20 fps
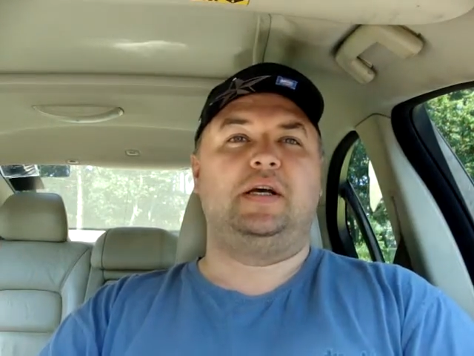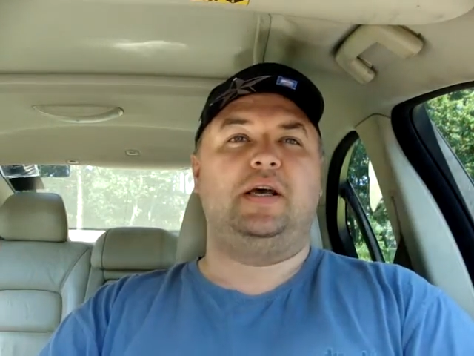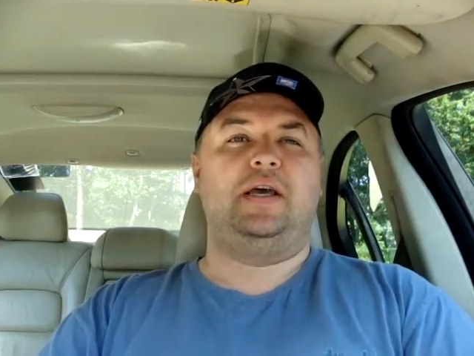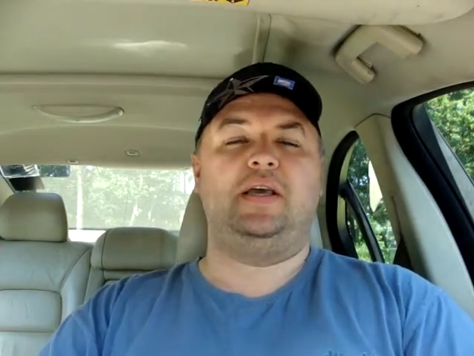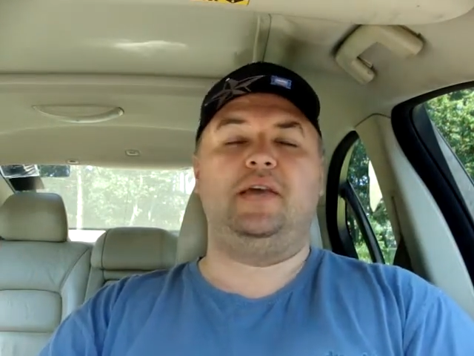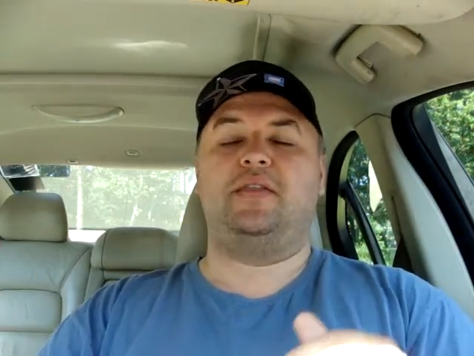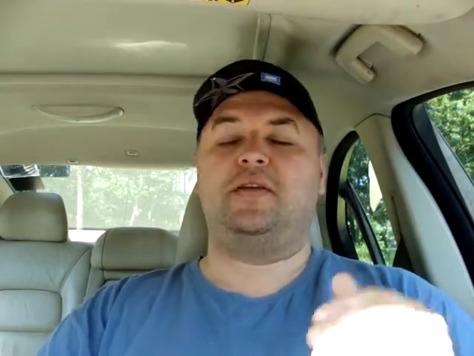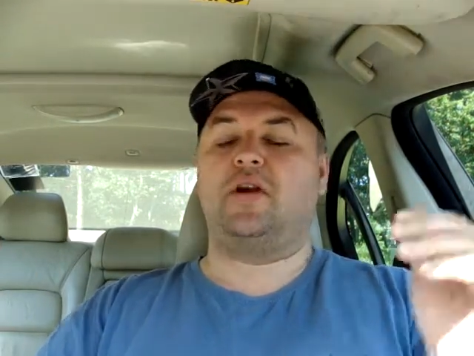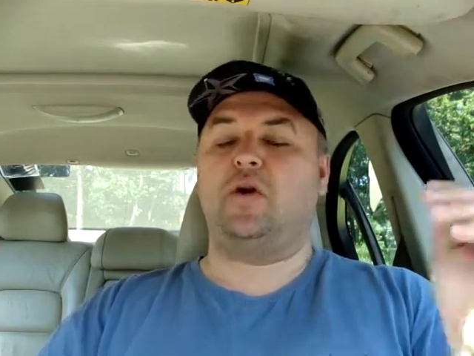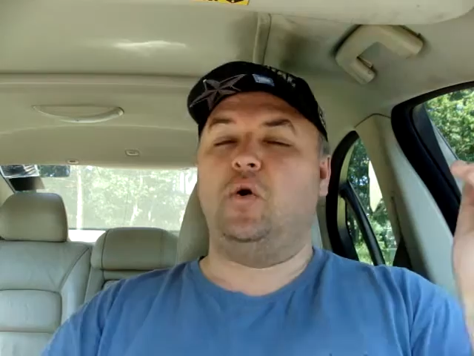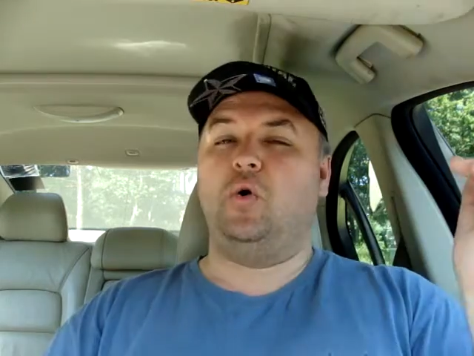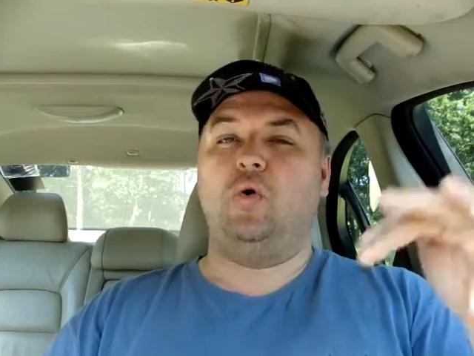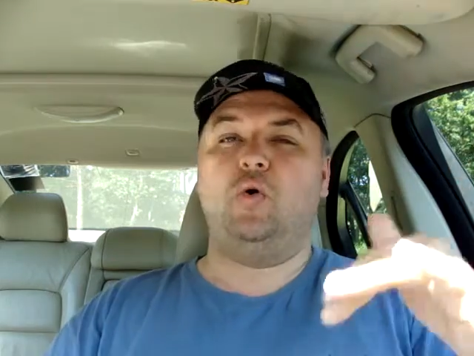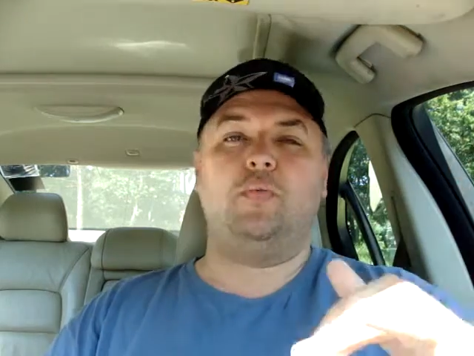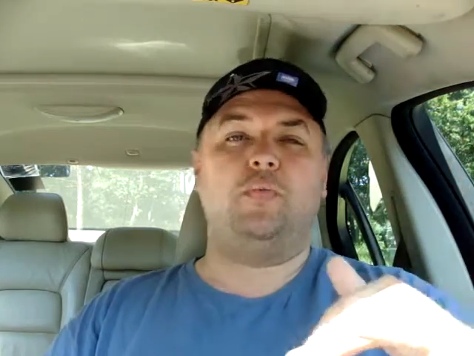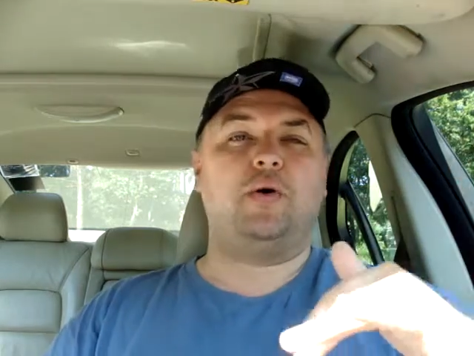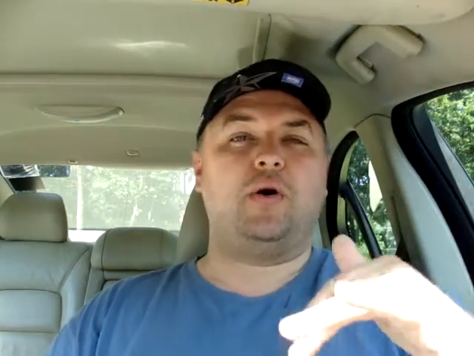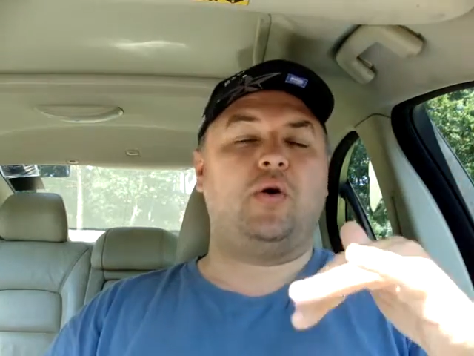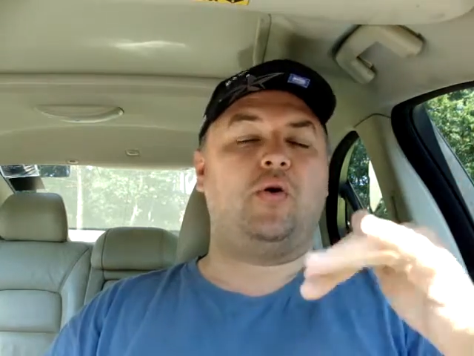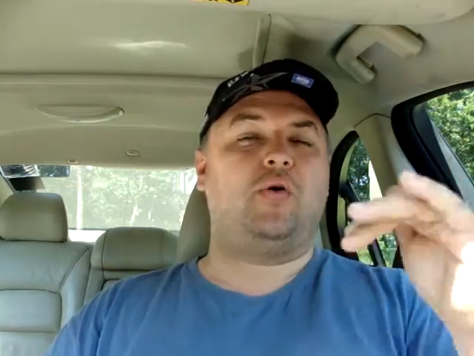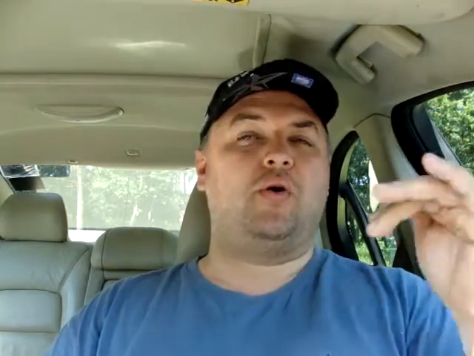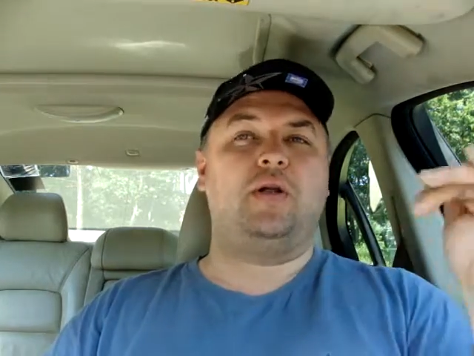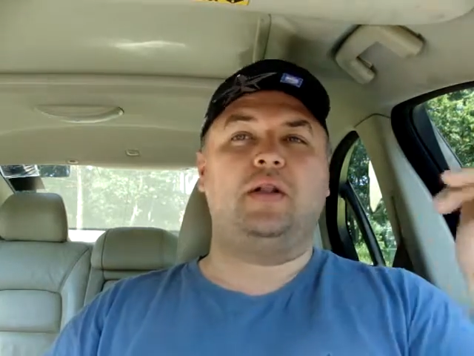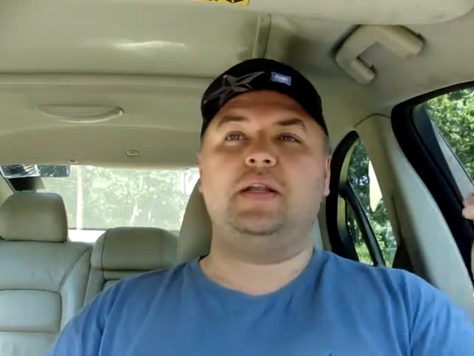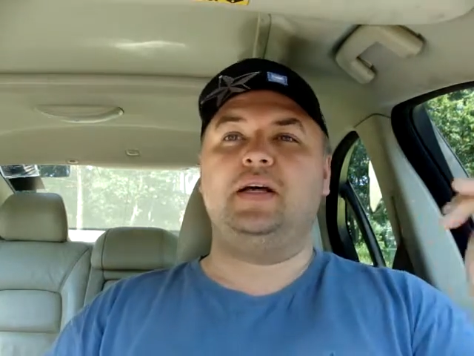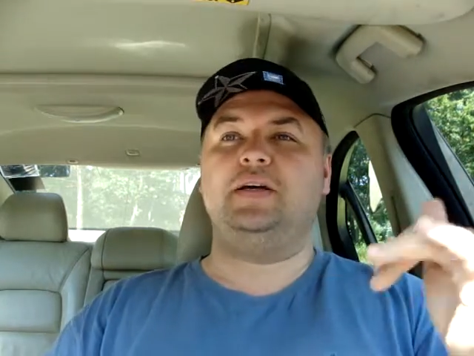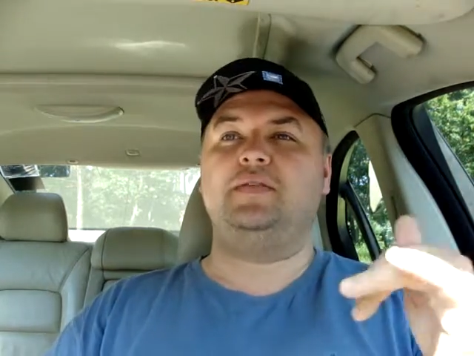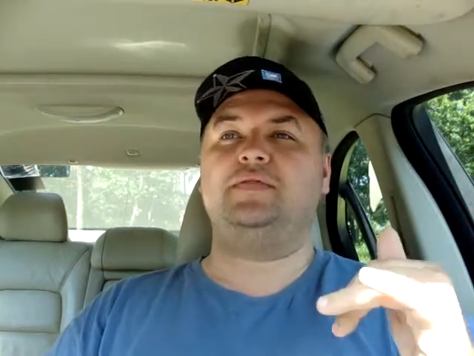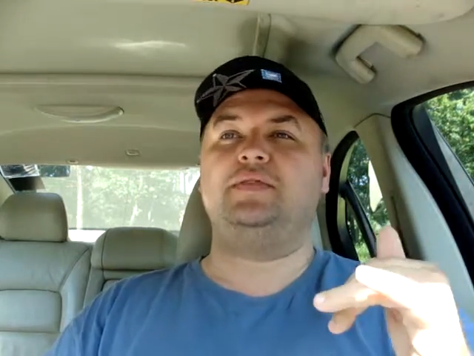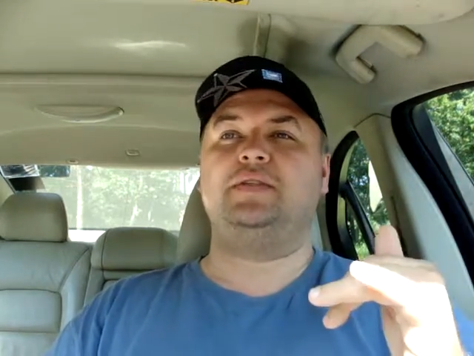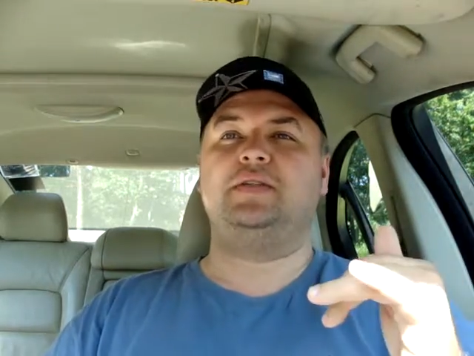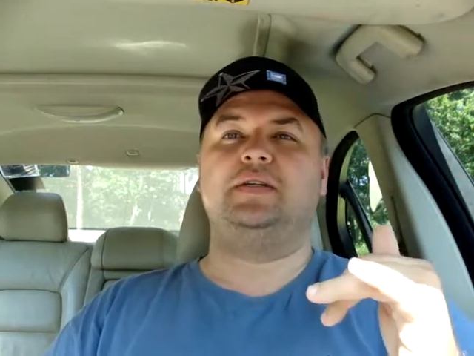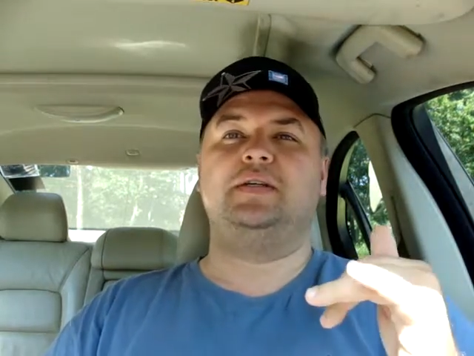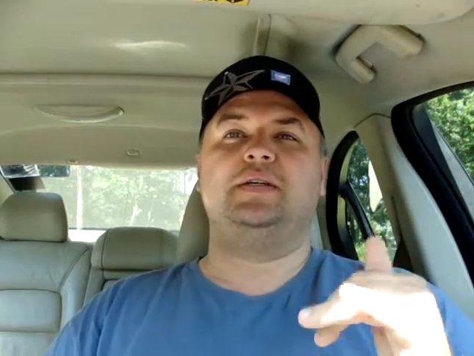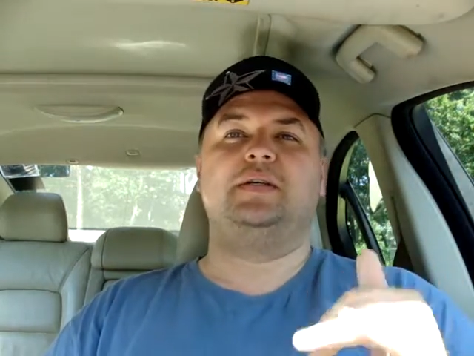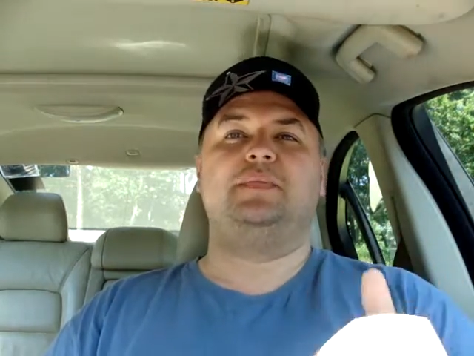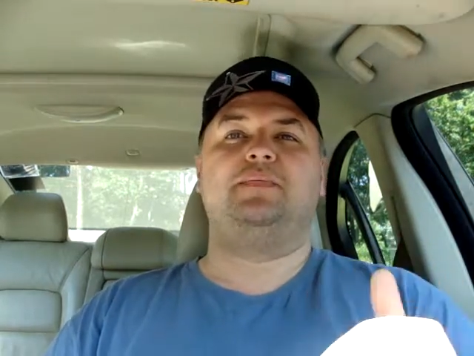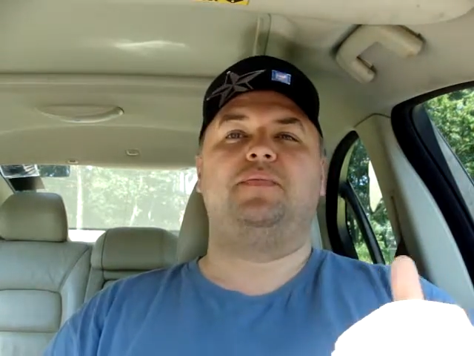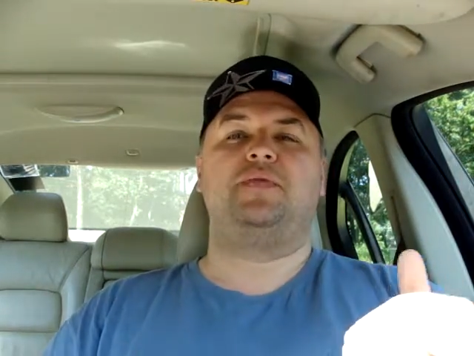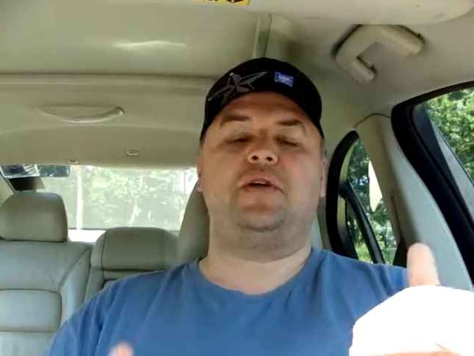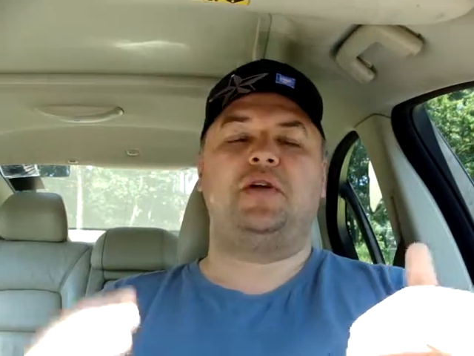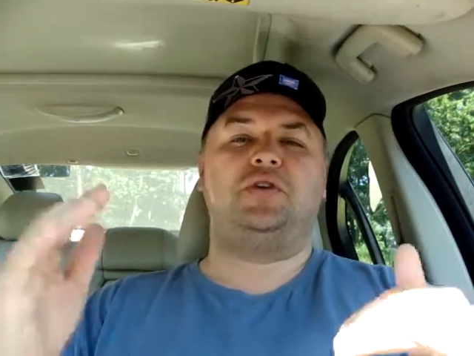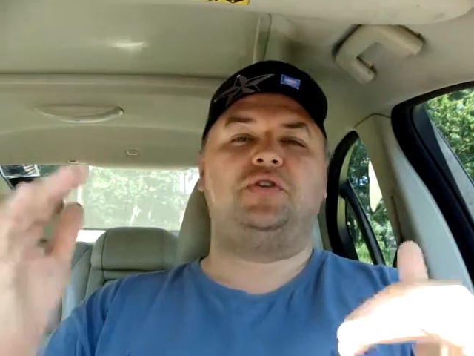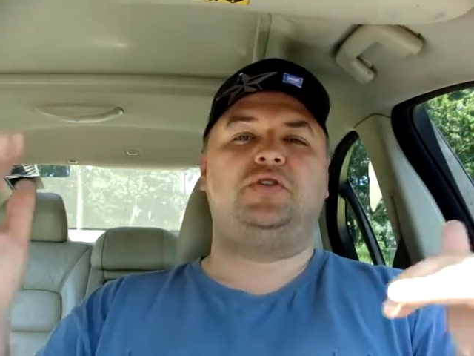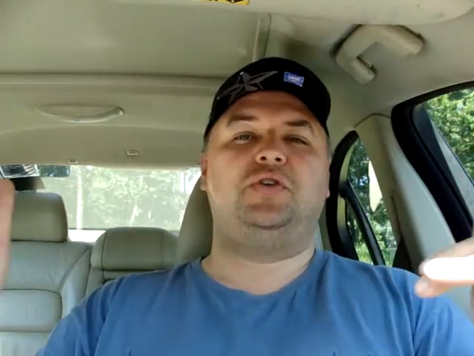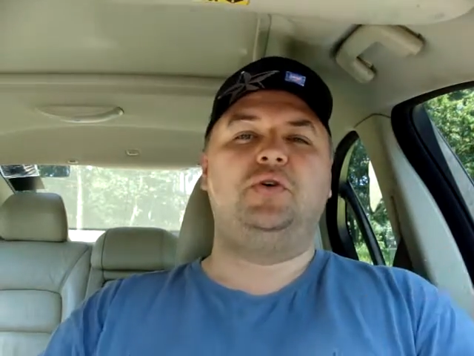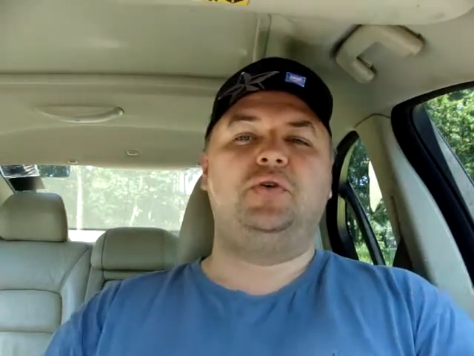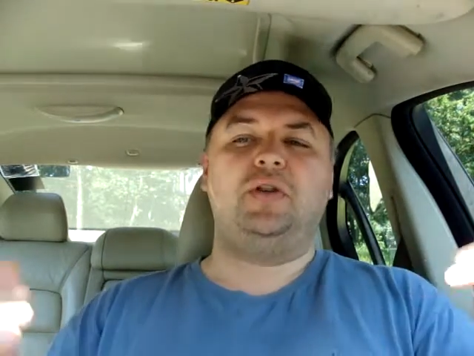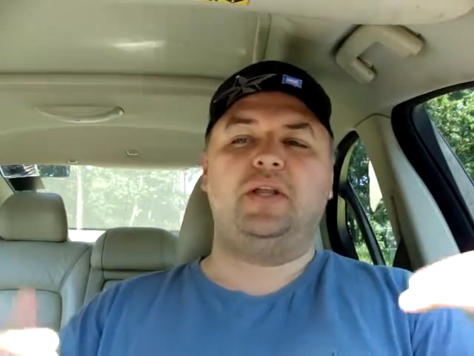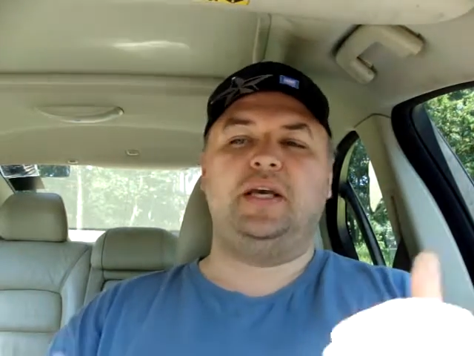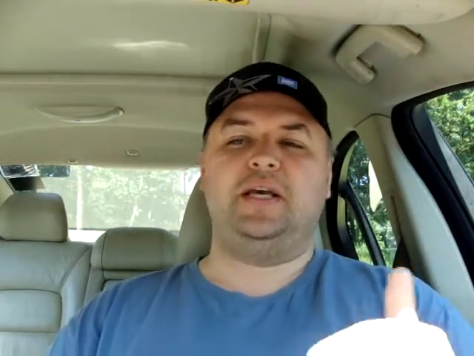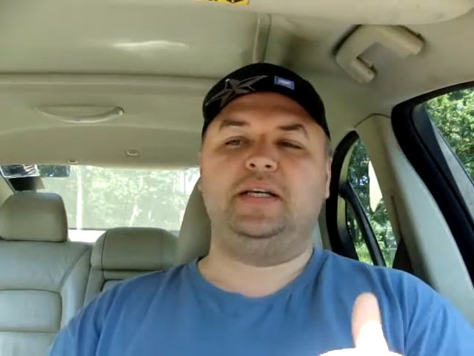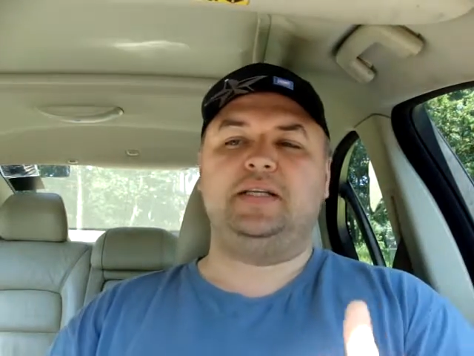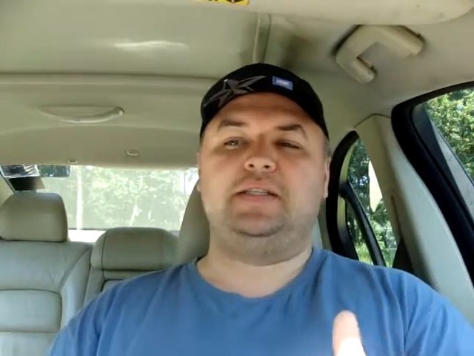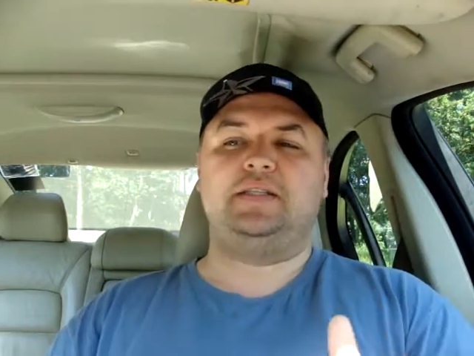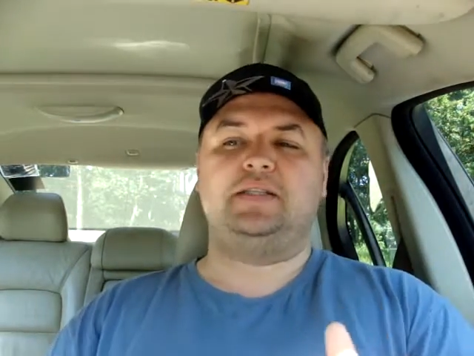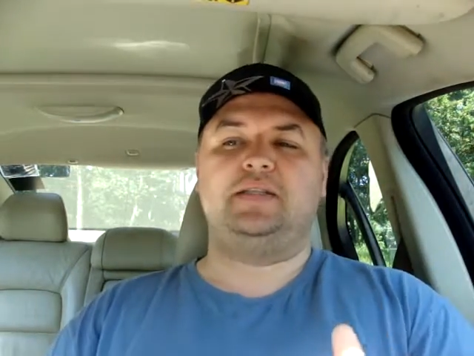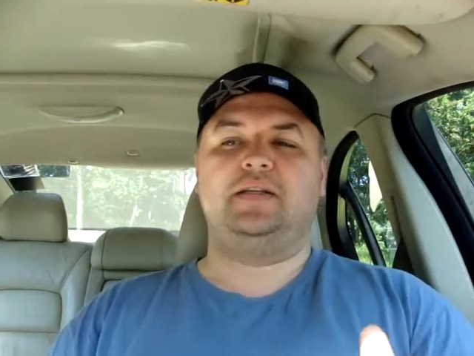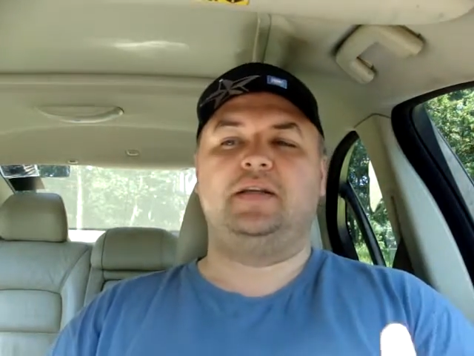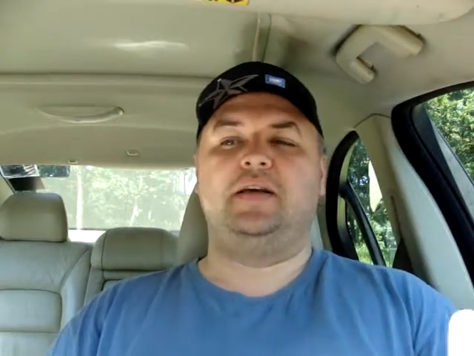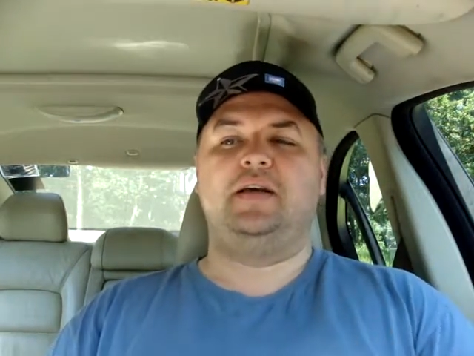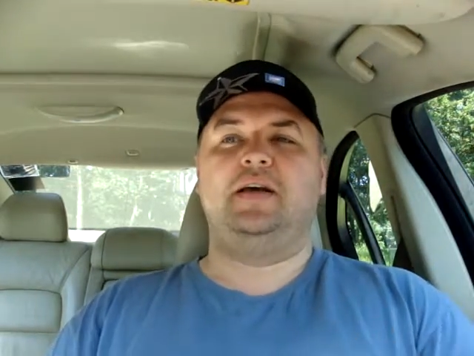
Either Uber or Lyft, there's two links.